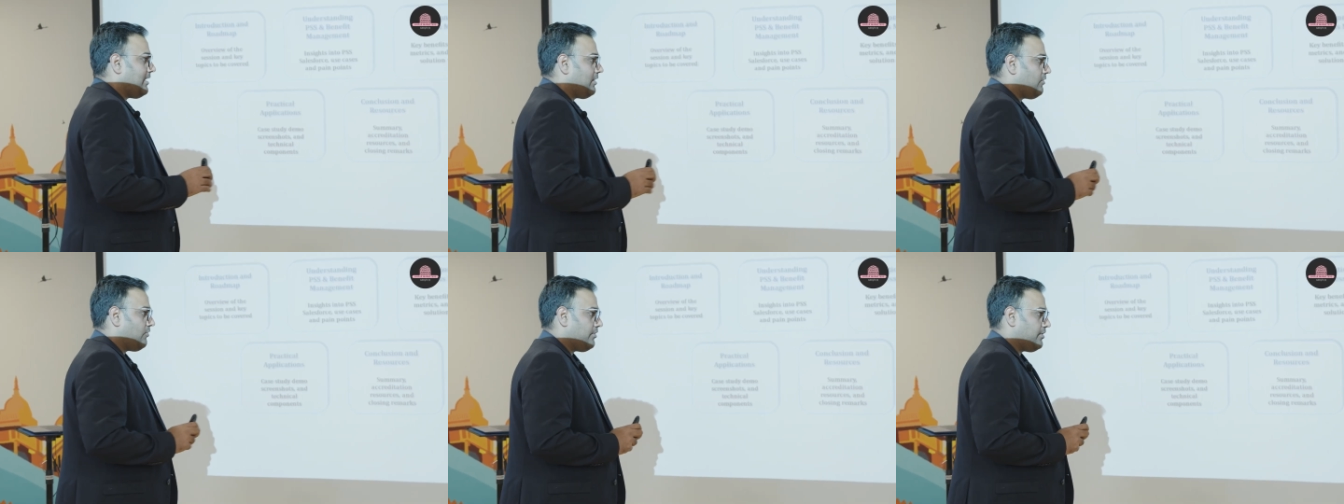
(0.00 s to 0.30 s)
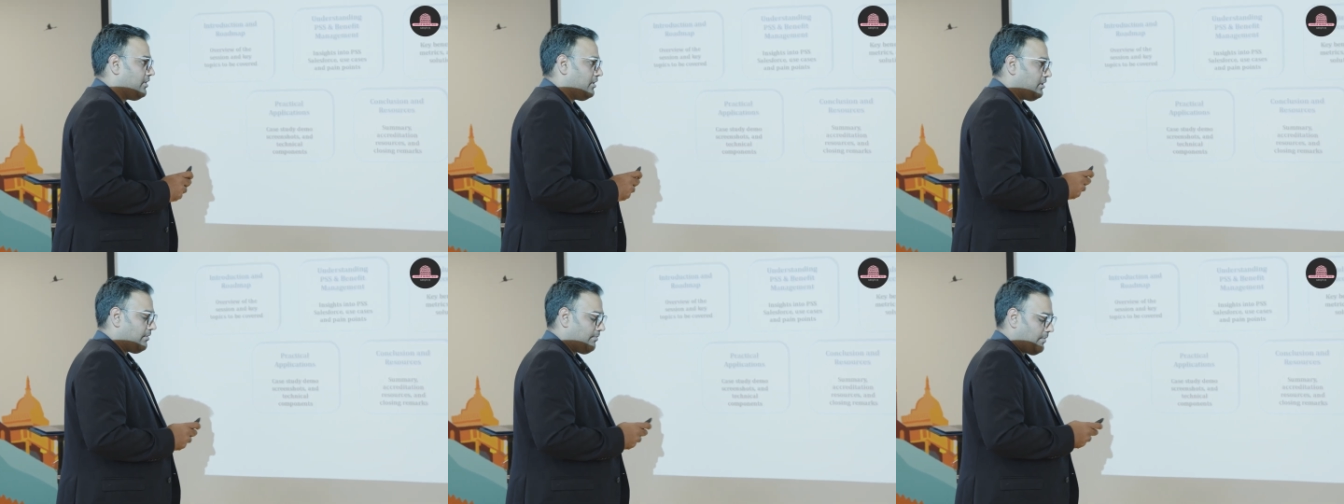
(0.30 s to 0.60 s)
the
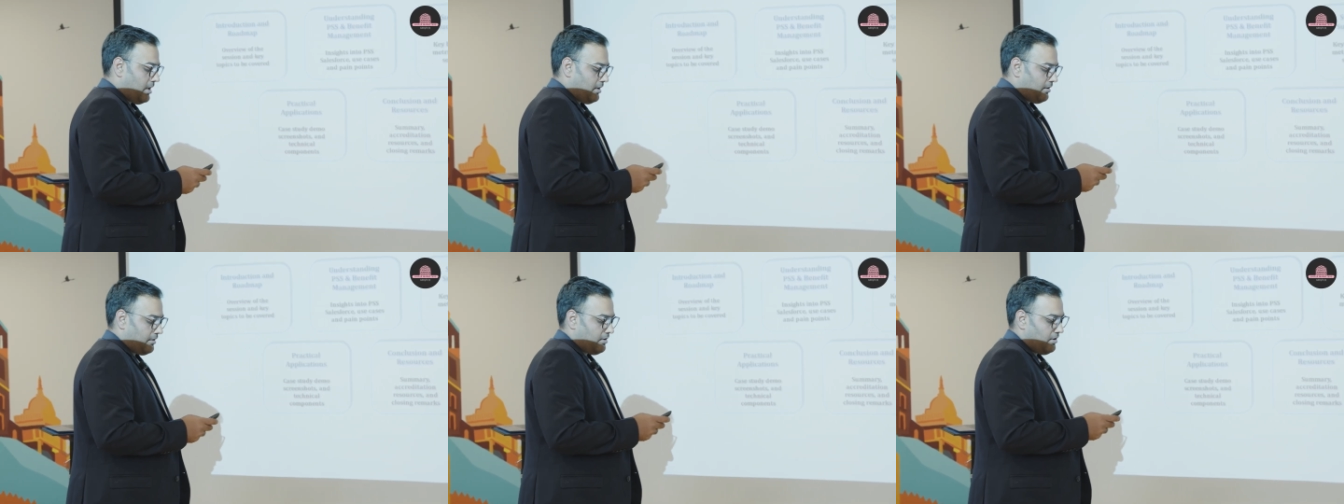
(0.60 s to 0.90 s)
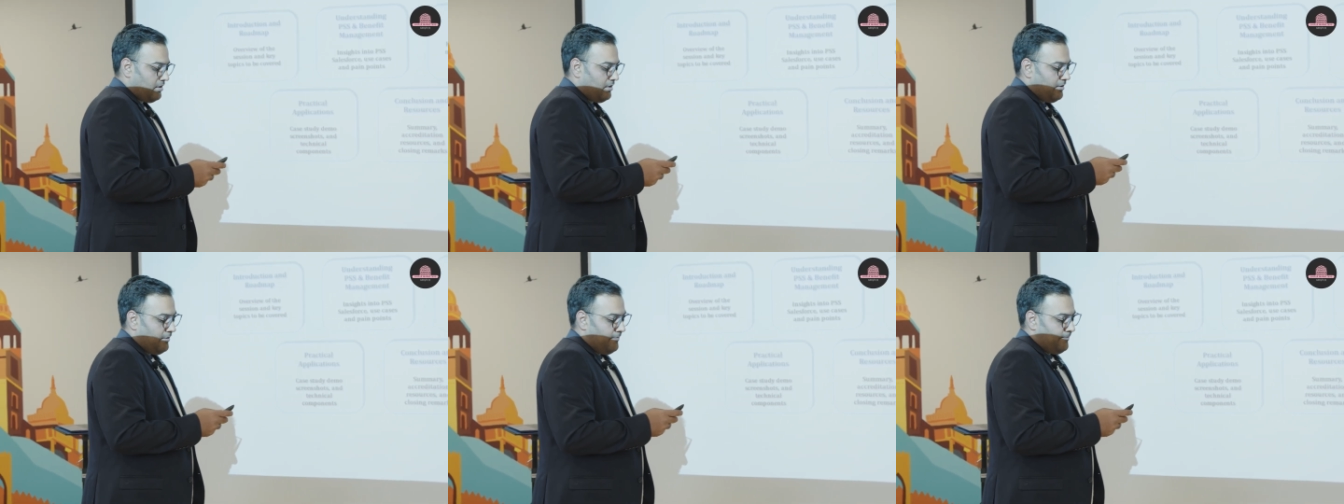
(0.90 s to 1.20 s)
closing
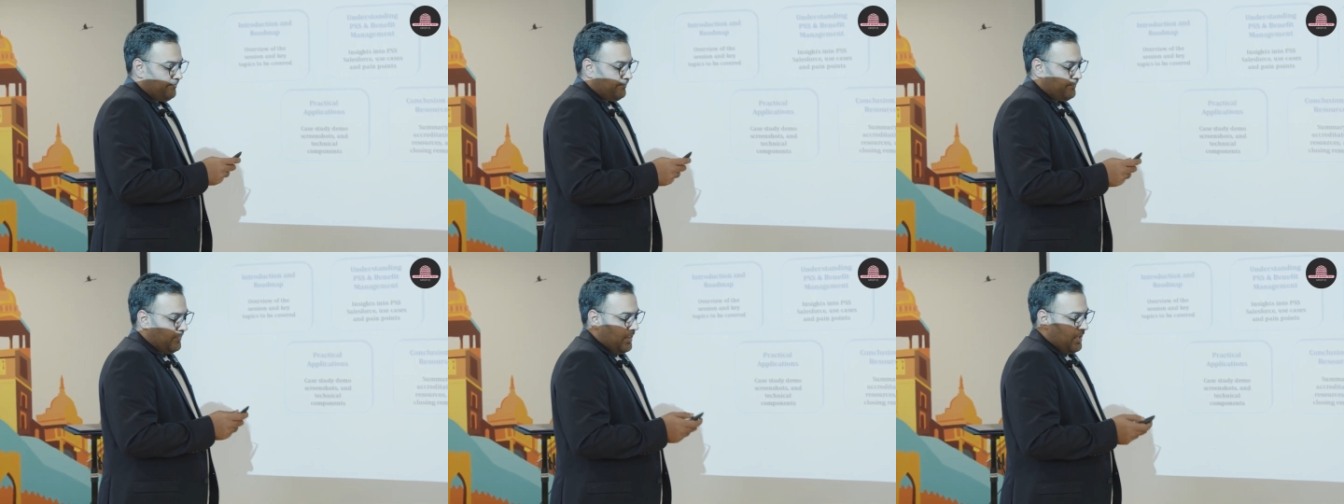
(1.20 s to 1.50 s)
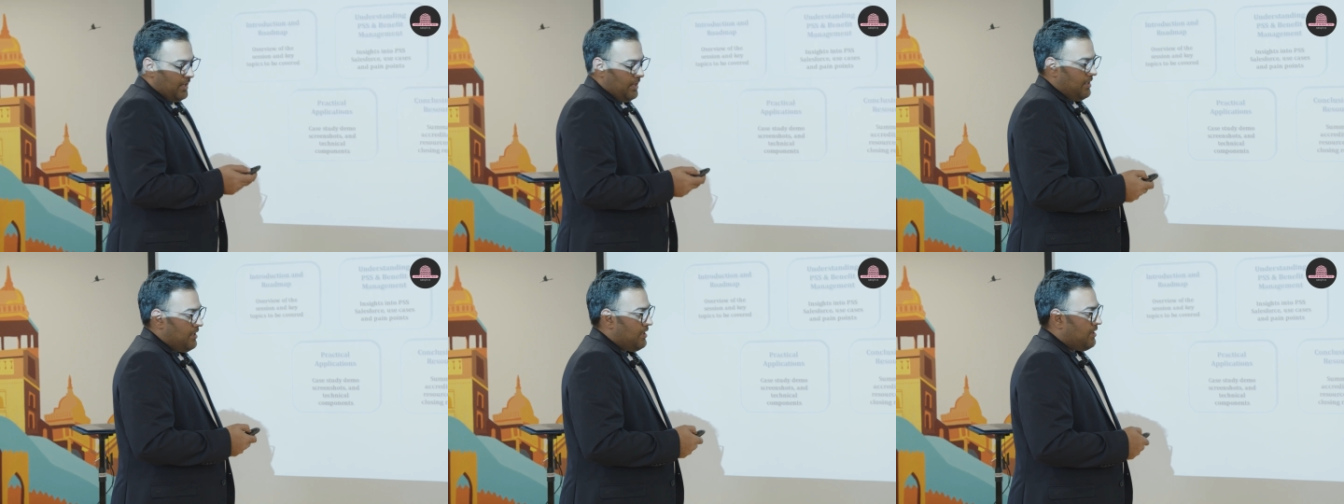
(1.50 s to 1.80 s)
remarks.
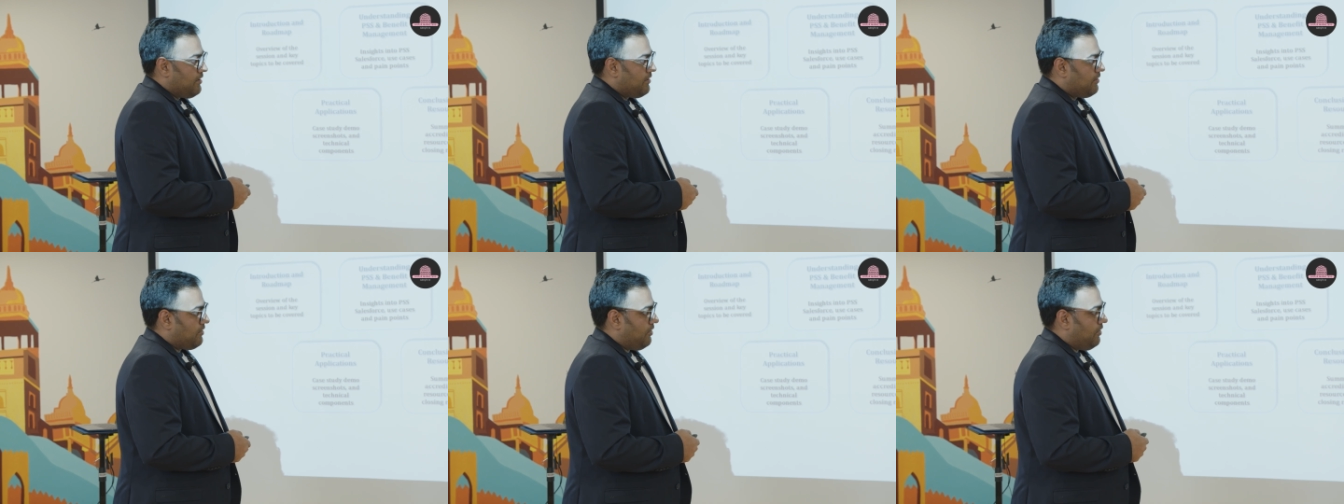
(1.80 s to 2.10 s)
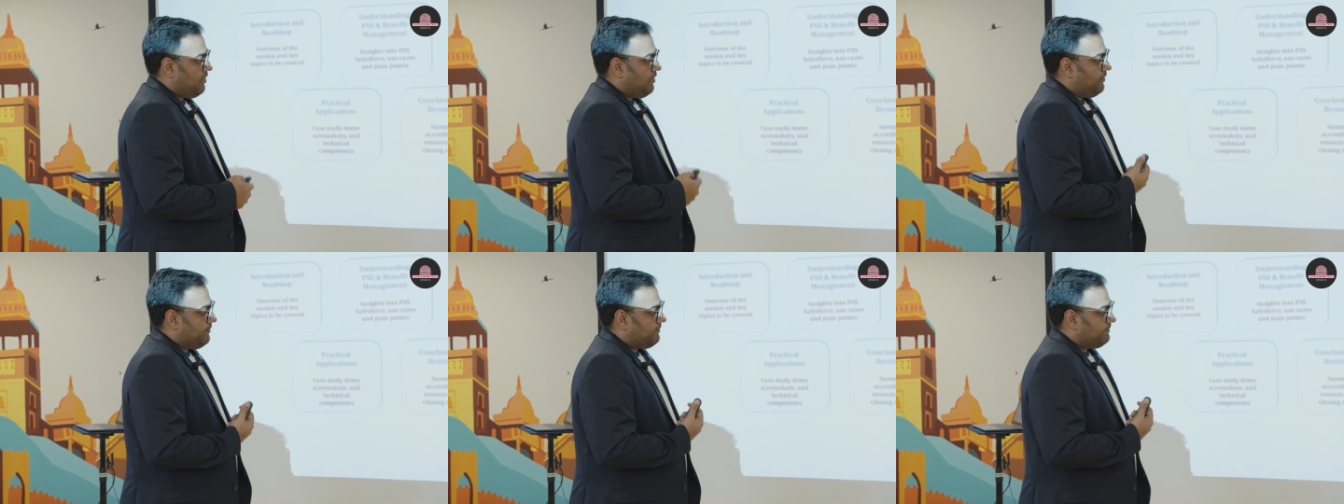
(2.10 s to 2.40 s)

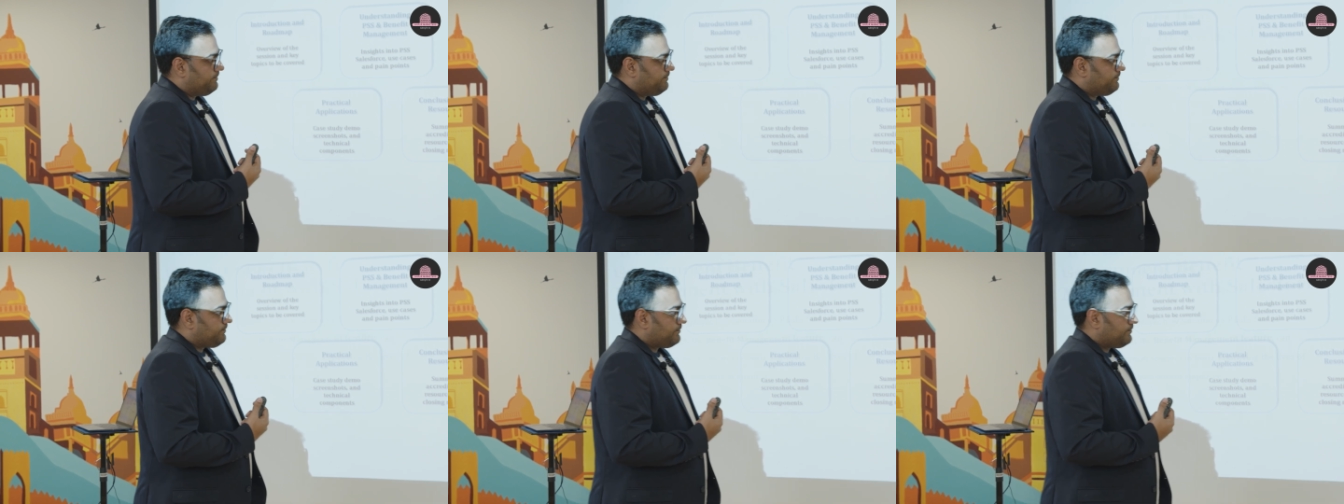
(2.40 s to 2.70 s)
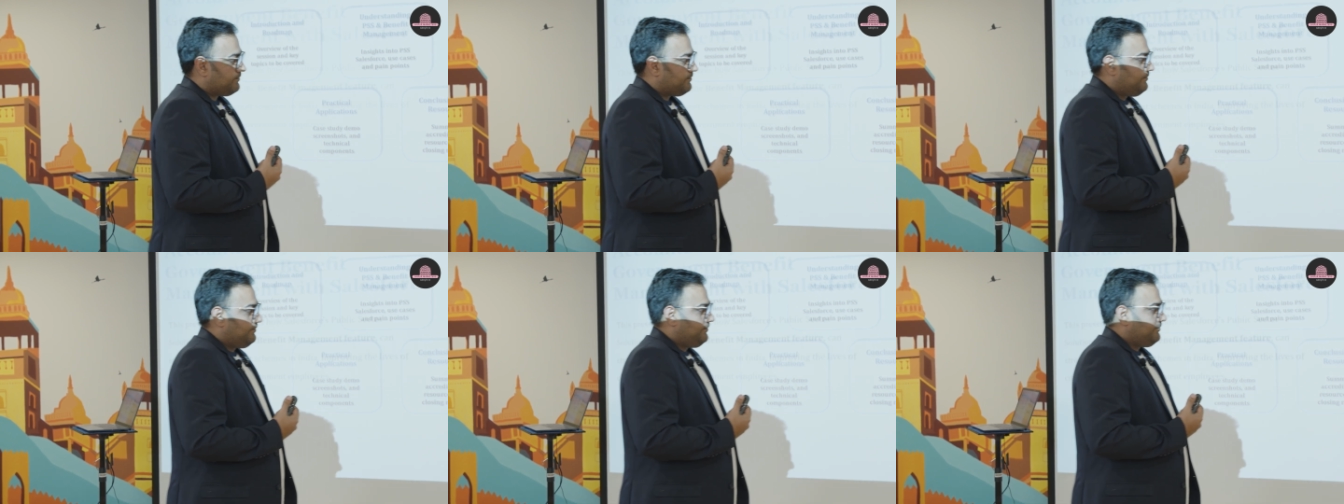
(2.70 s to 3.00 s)
So
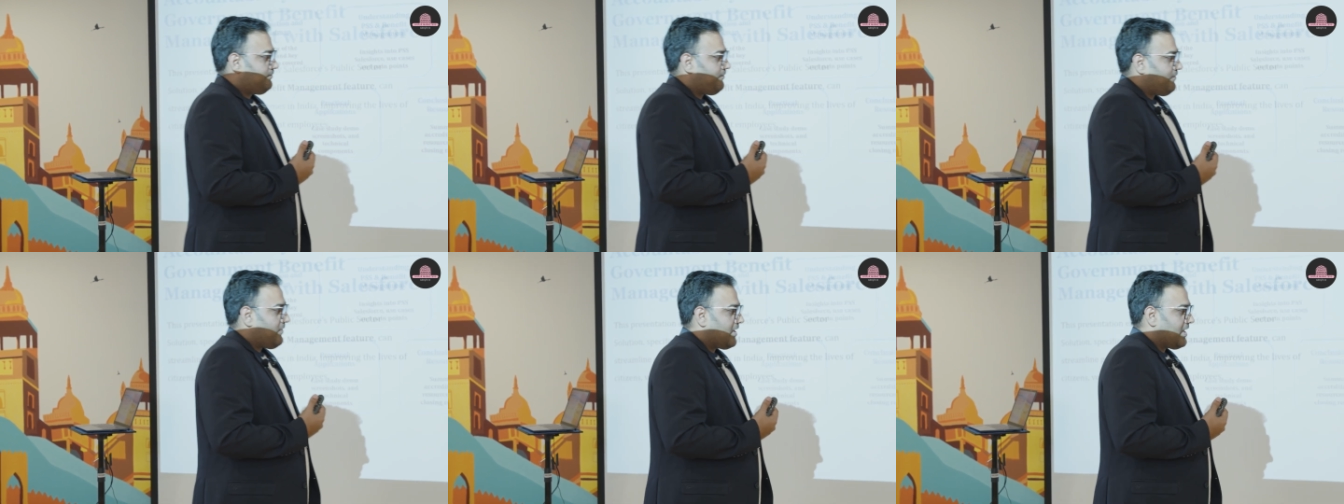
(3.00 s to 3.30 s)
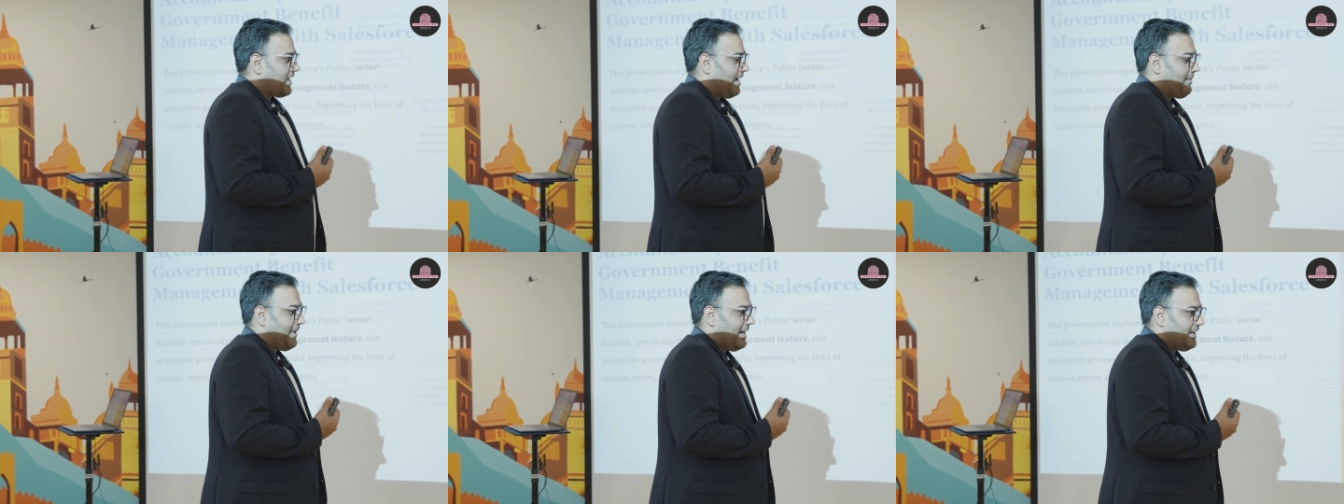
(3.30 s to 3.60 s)

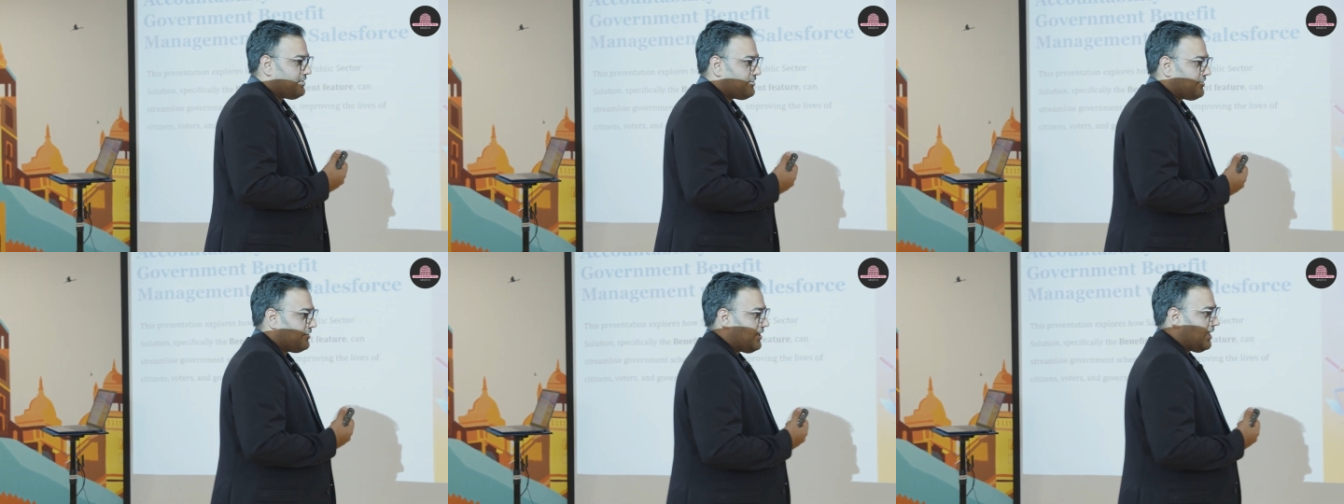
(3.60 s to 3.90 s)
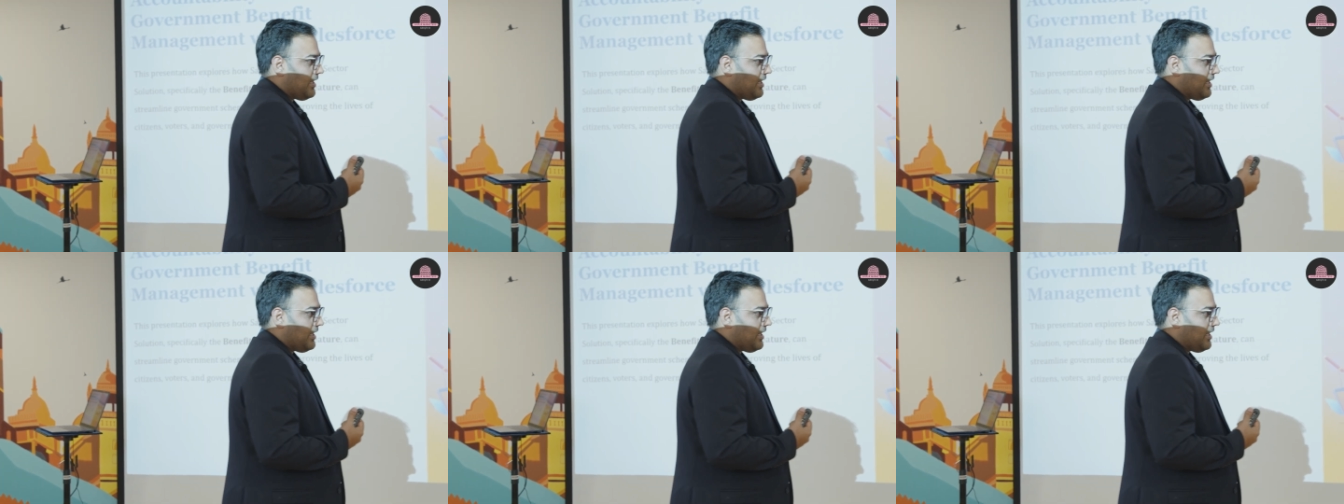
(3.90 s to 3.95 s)
coming to